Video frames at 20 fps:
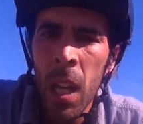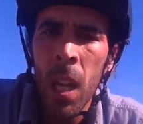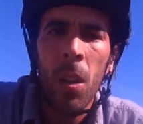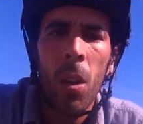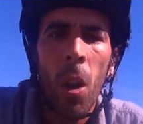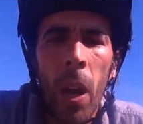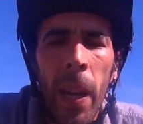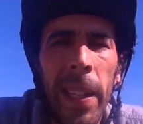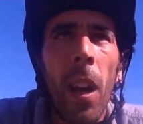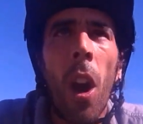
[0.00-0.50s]

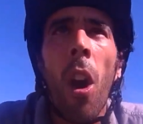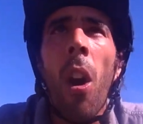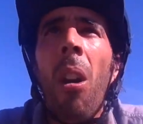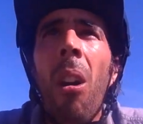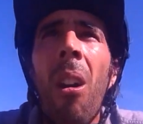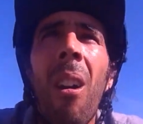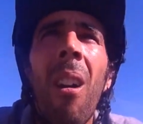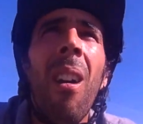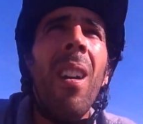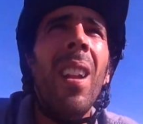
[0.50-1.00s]
going
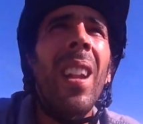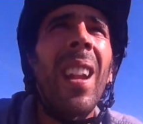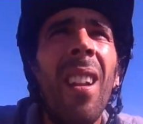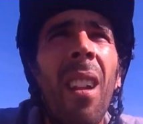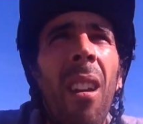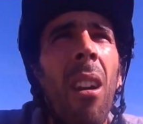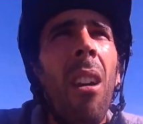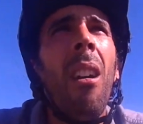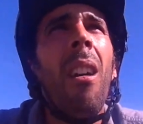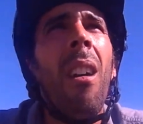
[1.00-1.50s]
on and
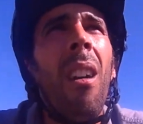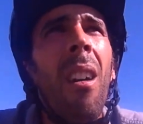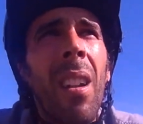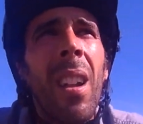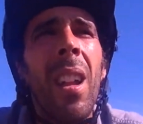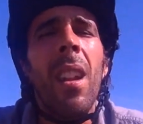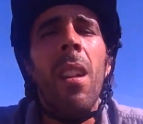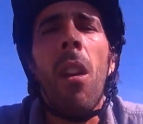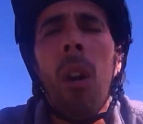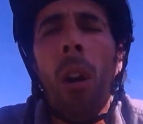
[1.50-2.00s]
on
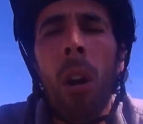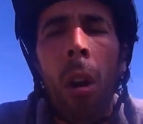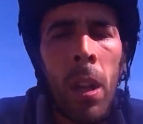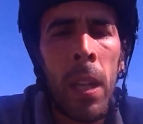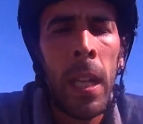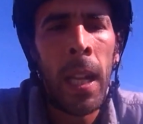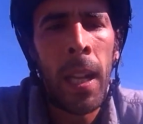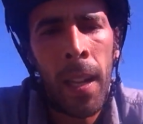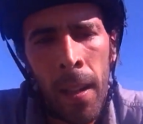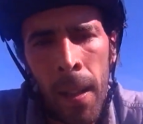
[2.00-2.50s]
and
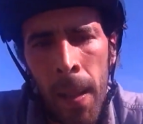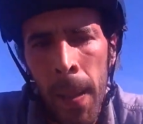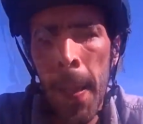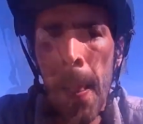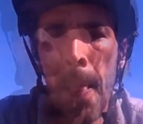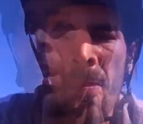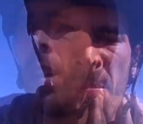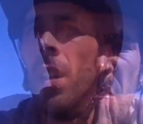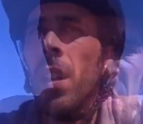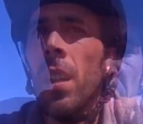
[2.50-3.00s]
on.
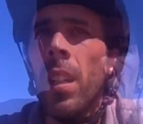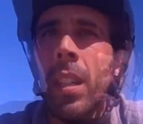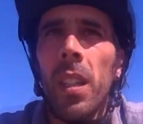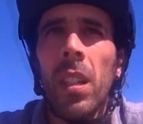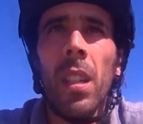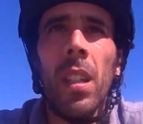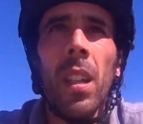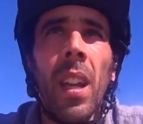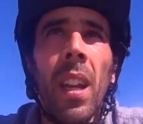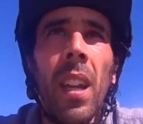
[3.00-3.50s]

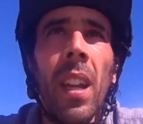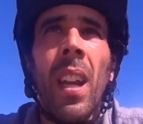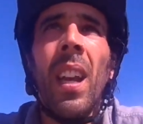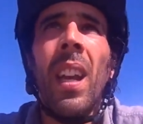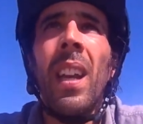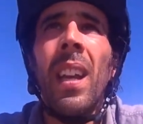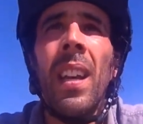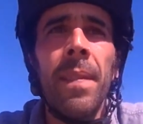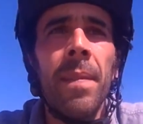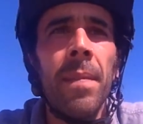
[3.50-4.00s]
Okay, I
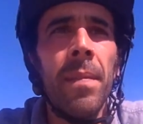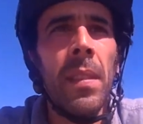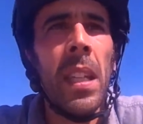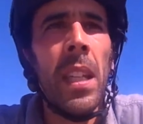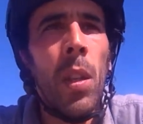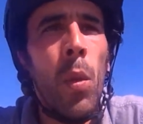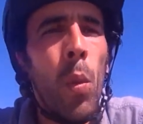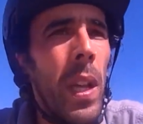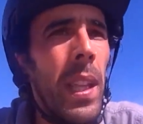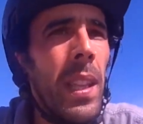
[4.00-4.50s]
think
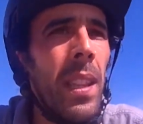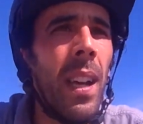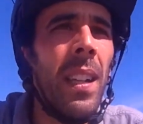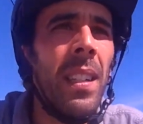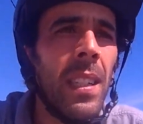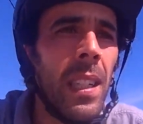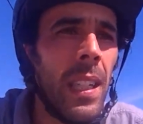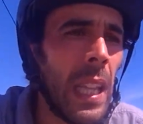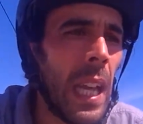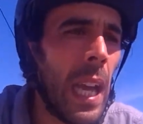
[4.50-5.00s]
we're done
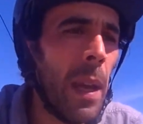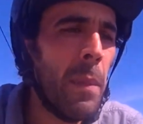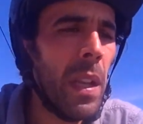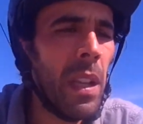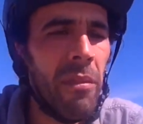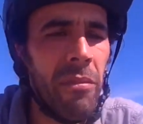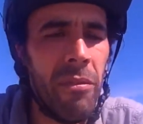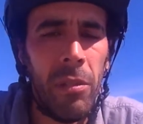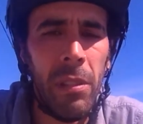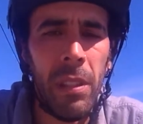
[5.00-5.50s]
climbing
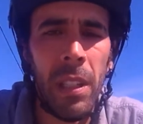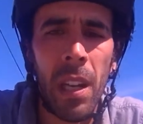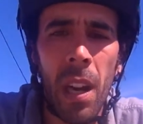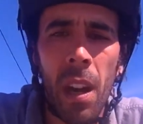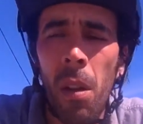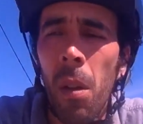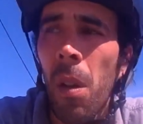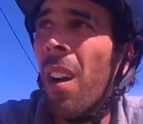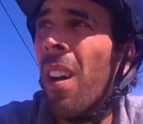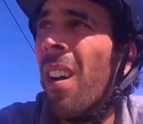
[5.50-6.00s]
for now.
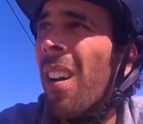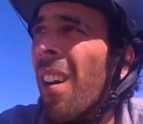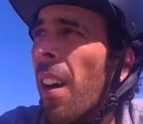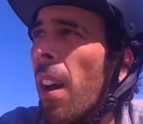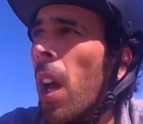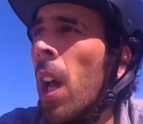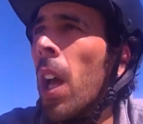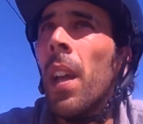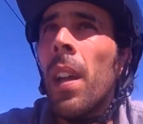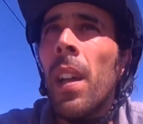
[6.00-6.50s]

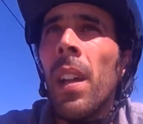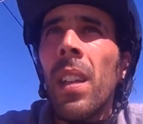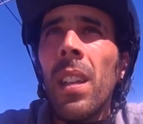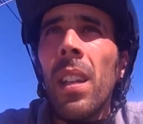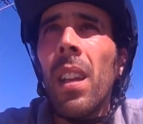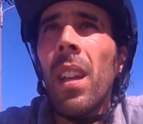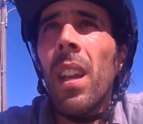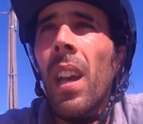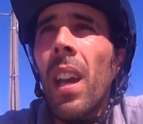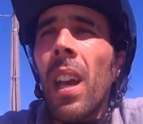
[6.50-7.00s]

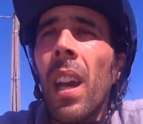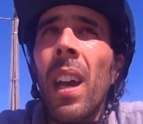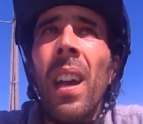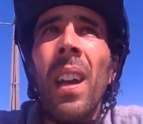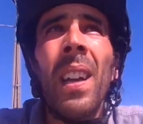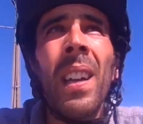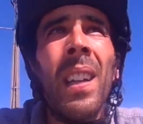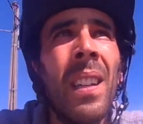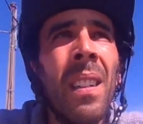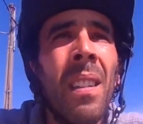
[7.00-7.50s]
Yeah,
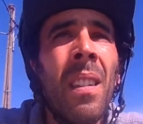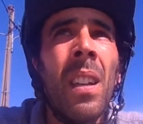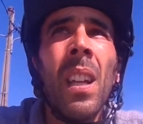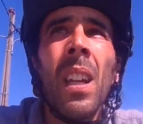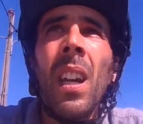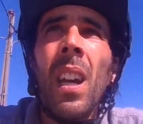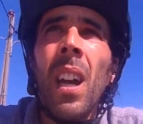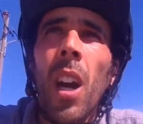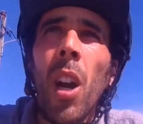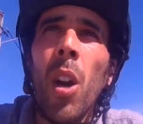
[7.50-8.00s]

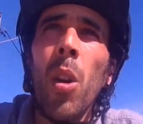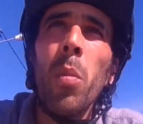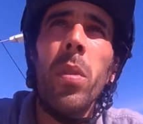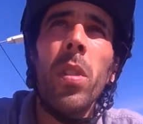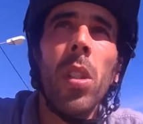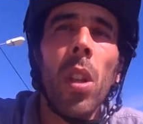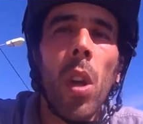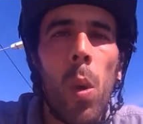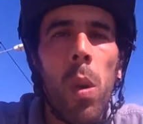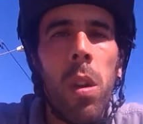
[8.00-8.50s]
hope
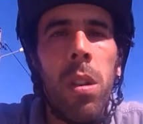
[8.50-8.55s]
so.